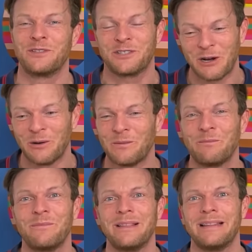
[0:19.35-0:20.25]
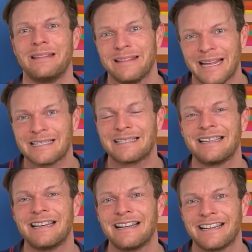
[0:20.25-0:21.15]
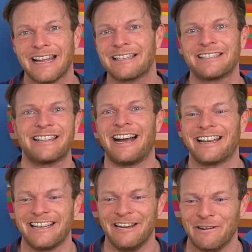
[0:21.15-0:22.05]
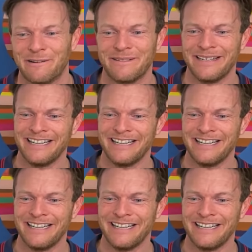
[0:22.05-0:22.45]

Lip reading: So, let's get started here.